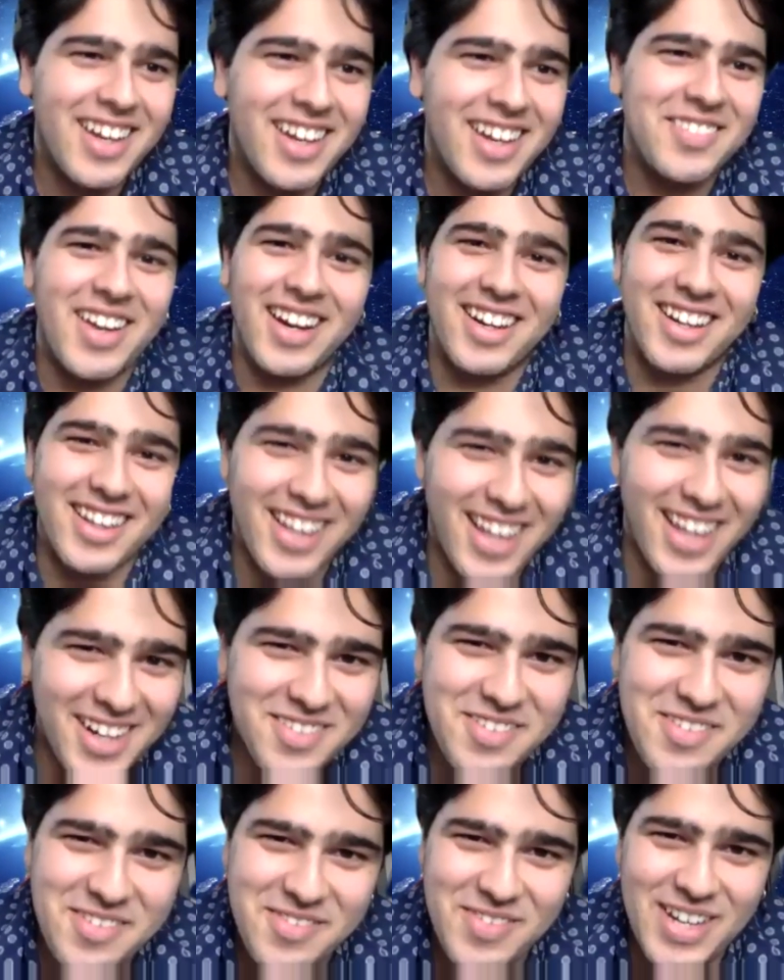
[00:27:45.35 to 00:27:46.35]
Gotten a lot of
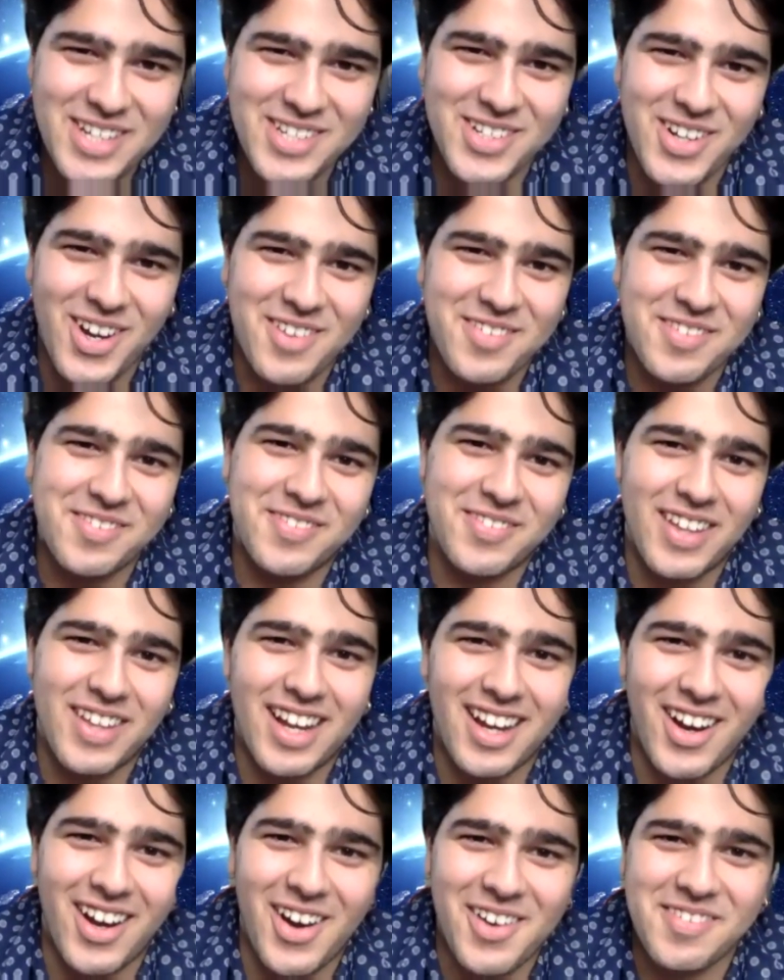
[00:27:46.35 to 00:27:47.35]
information off
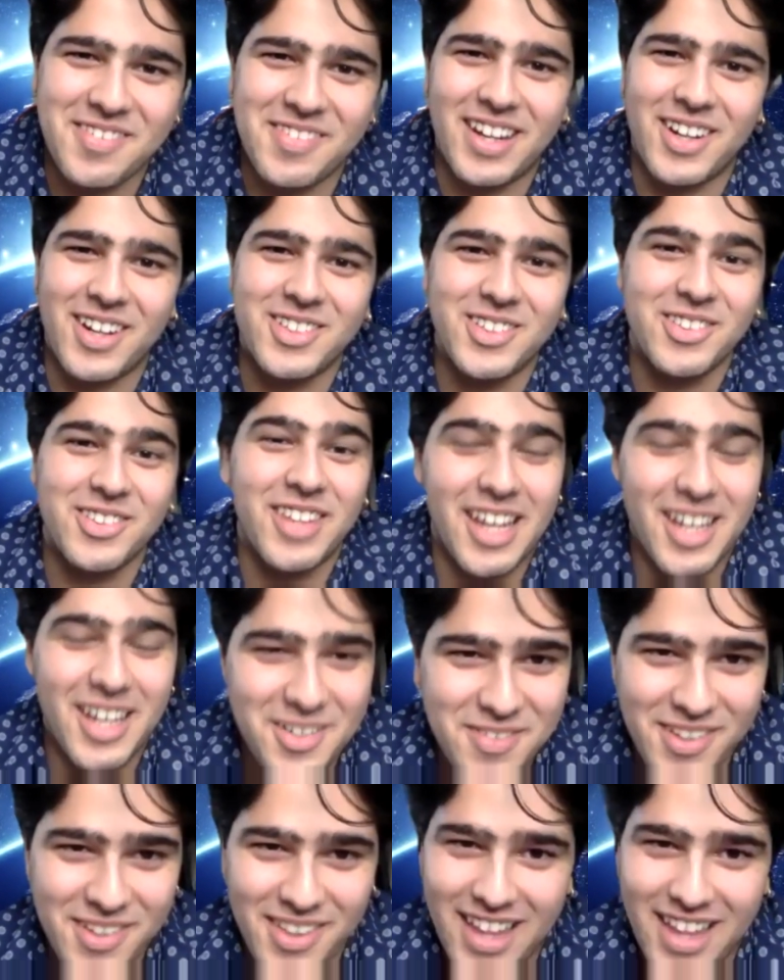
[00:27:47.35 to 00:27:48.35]
of there. So thank you
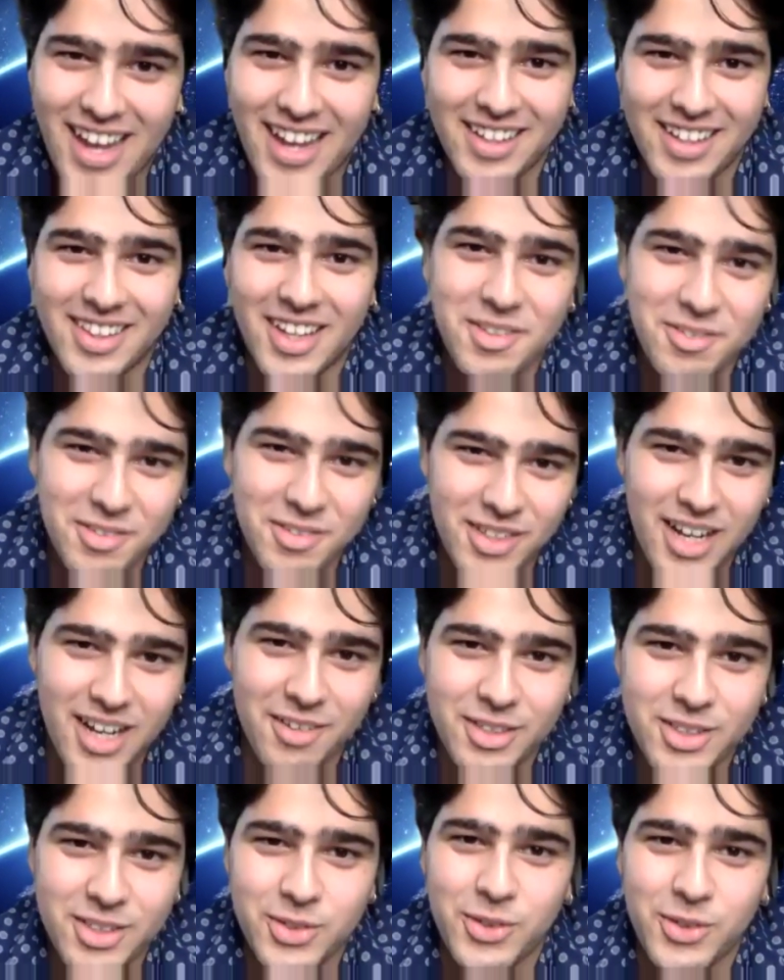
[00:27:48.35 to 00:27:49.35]
for that. Thank you for that
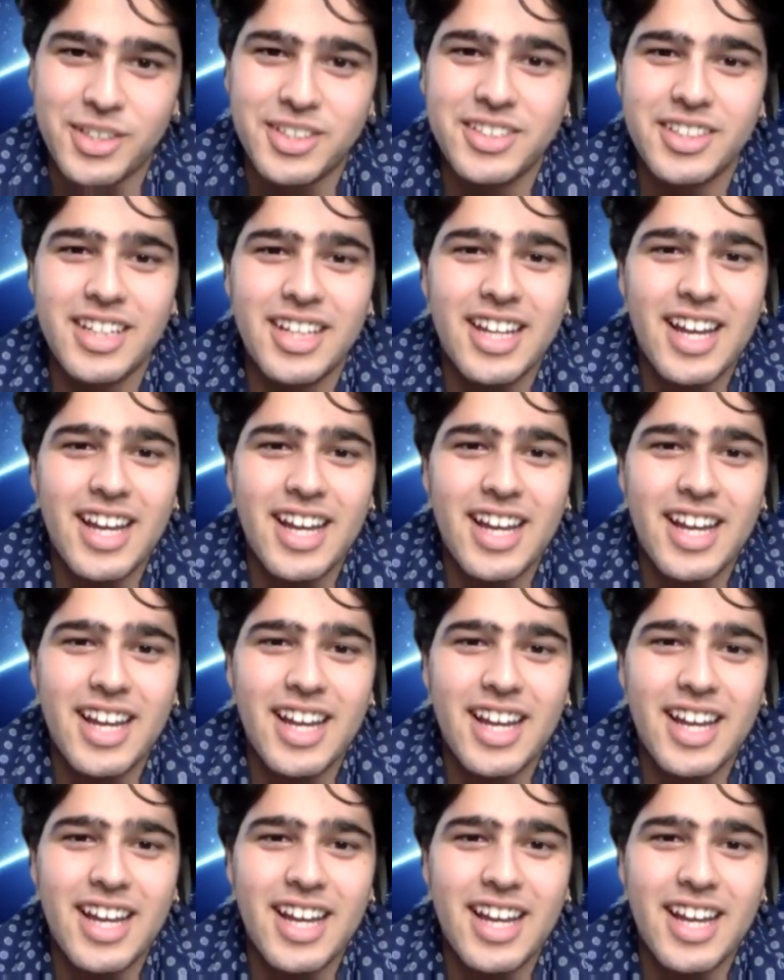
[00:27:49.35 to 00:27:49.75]
resource.